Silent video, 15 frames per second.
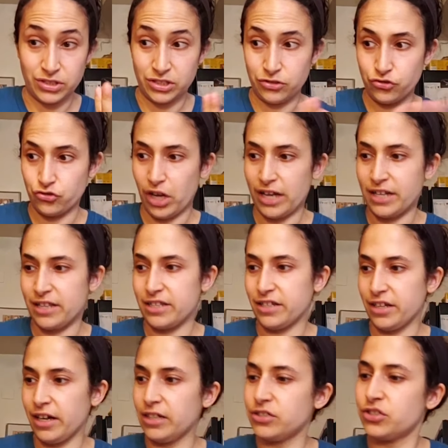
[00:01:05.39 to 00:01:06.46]
They're dry to the
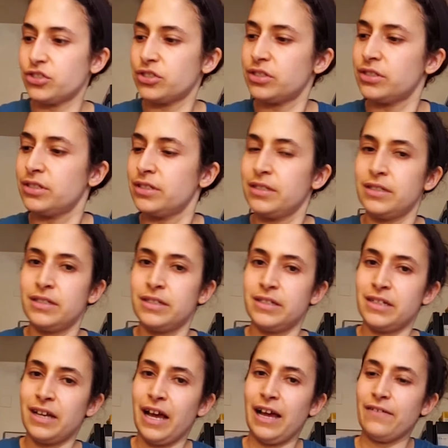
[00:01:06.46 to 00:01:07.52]
touch.
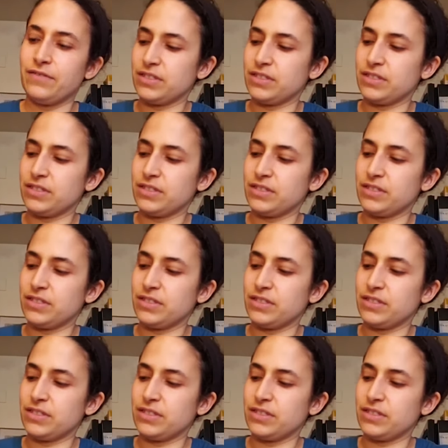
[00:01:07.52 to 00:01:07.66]
I have